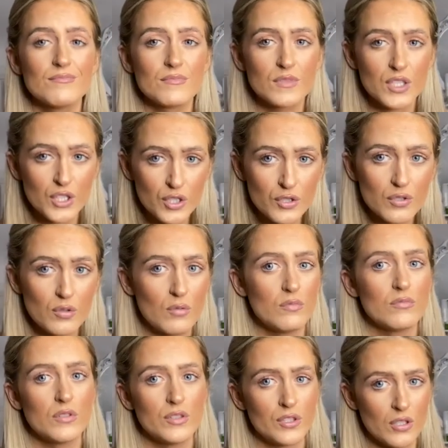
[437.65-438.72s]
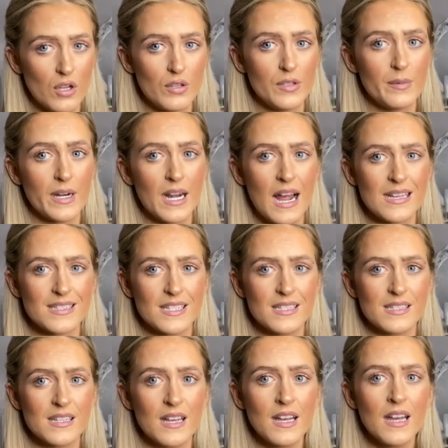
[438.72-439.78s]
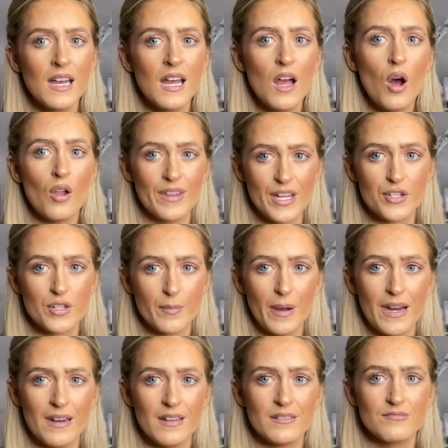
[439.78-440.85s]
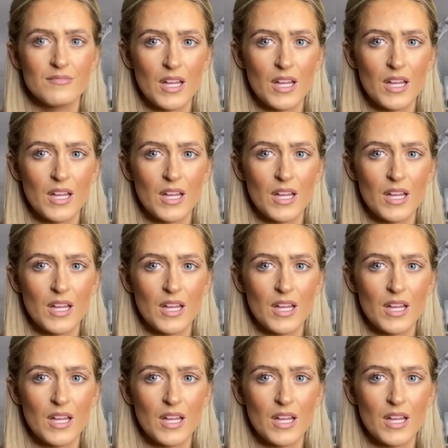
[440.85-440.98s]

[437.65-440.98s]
you're not allowed to wear glasses unless you're a pilot.